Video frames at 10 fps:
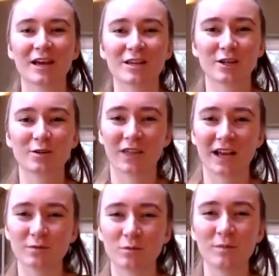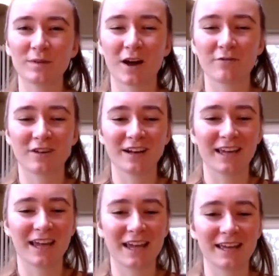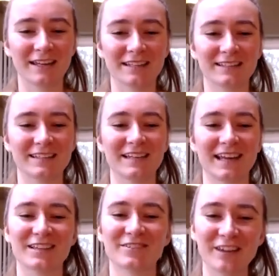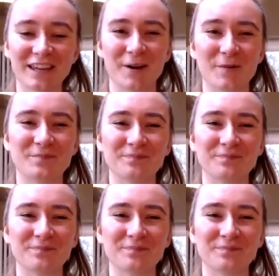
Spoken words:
So that's what we'll be covering in today's video.